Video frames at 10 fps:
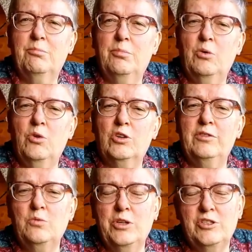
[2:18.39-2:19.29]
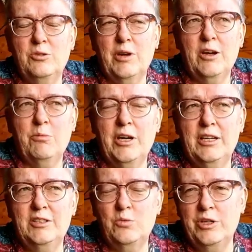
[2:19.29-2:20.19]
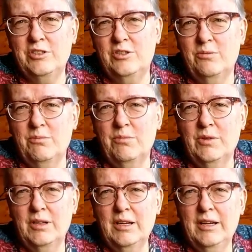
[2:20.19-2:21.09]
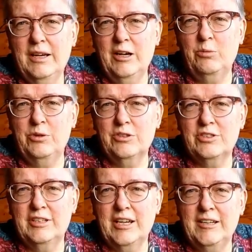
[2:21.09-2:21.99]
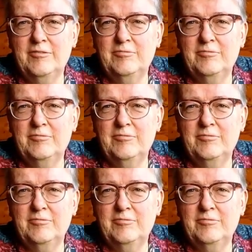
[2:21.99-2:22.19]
But what of his wisdom? How might his wisdom help us today?